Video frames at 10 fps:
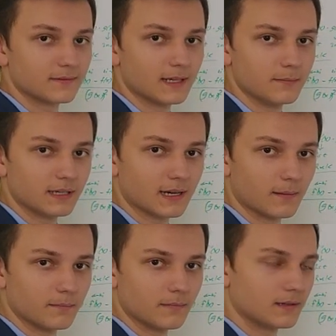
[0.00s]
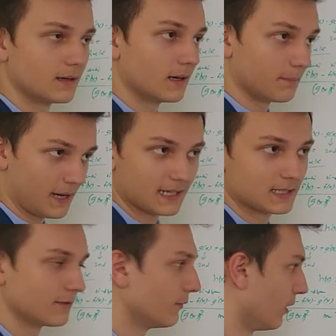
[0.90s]
they become a
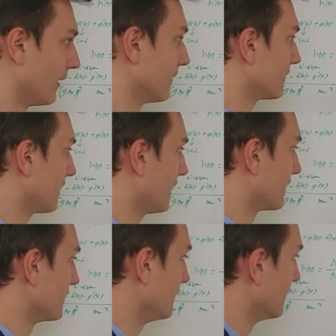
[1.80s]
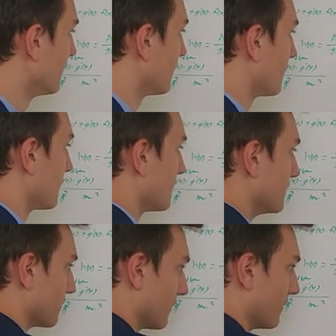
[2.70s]
positive 1, and the
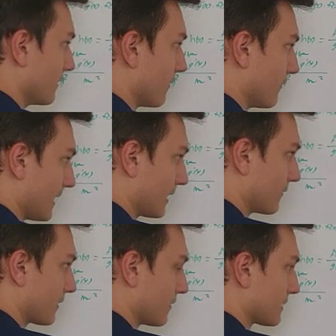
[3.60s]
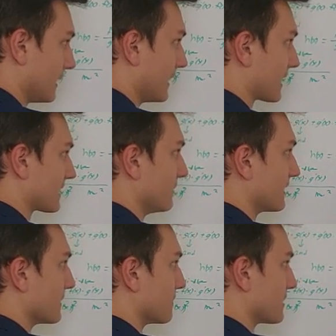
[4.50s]
derivative of negative cosine x
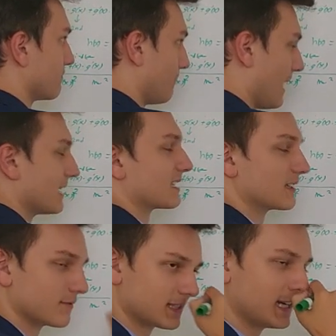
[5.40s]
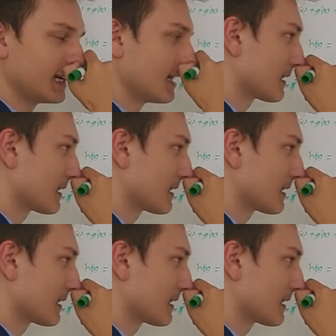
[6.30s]
becomes positive sine